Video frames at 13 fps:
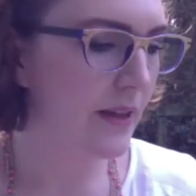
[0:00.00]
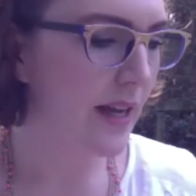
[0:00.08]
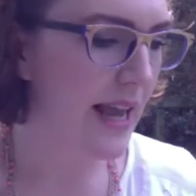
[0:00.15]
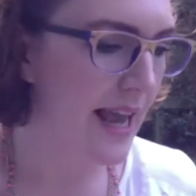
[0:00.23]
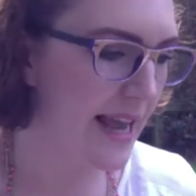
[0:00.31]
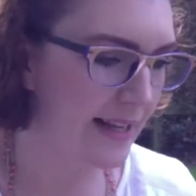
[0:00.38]

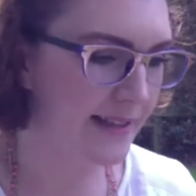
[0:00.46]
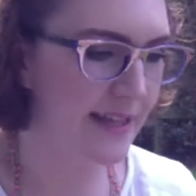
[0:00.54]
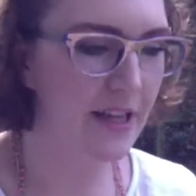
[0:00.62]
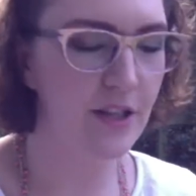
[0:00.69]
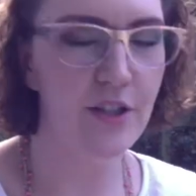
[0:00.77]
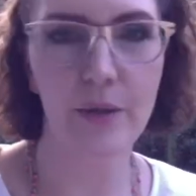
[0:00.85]
hacks
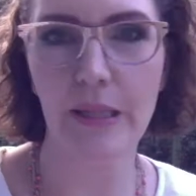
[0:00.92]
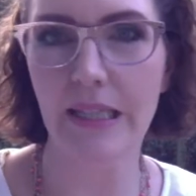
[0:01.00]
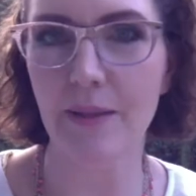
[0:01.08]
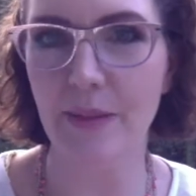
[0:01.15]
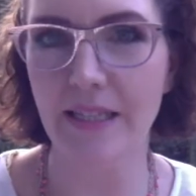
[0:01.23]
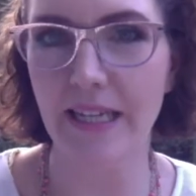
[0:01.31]
that you can do with
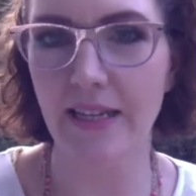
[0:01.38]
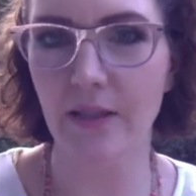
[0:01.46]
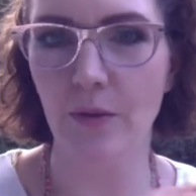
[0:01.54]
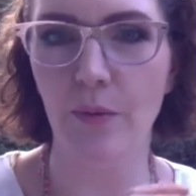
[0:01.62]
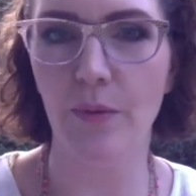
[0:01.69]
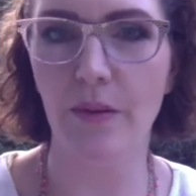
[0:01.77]

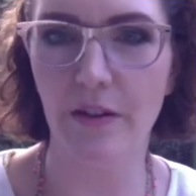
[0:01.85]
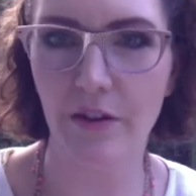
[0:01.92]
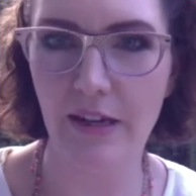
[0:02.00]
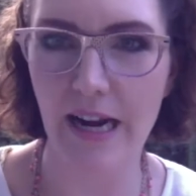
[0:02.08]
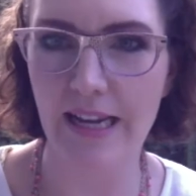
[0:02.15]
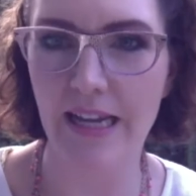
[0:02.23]
lipsticks, or
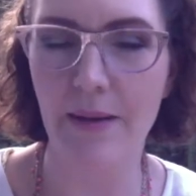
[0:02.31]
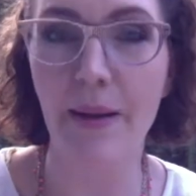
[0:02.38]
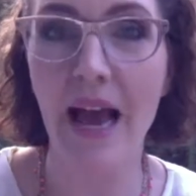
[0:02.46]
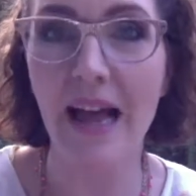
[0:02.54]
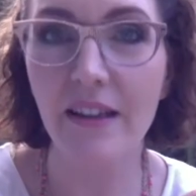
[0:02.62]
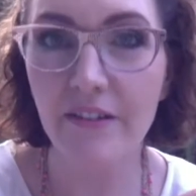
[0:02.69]
creating a
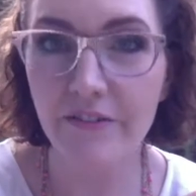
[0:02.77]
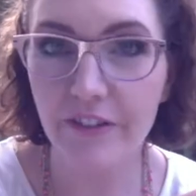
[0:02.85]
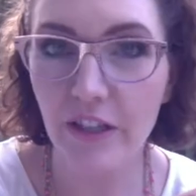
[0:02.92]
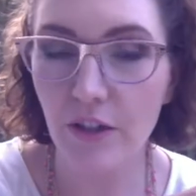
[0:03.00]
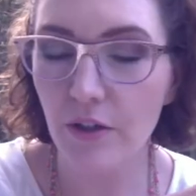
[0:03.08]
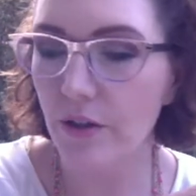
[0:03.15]
palette
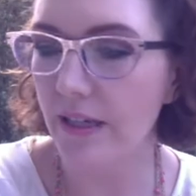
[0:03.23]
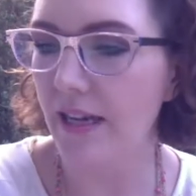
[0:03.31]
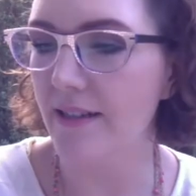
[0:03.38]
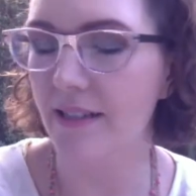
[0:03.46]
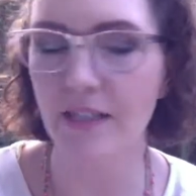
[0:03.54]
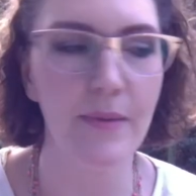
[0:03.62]
for you, a
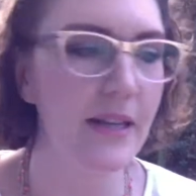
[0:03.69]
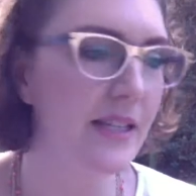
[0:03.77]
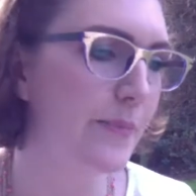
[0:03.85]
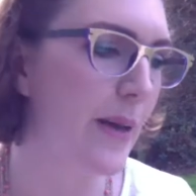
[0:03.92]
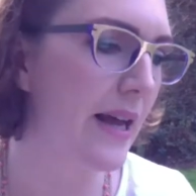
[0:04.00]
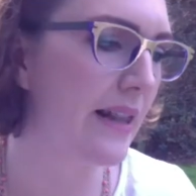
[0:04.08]

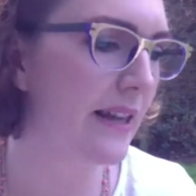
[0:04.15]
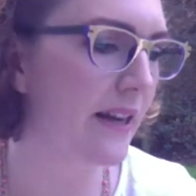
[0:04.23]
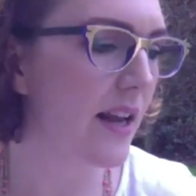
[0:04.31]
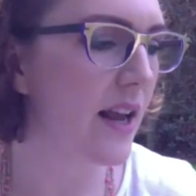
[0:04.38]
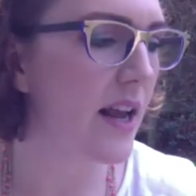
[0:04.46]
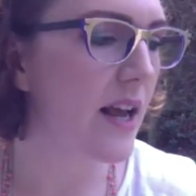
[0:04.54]
customized palette,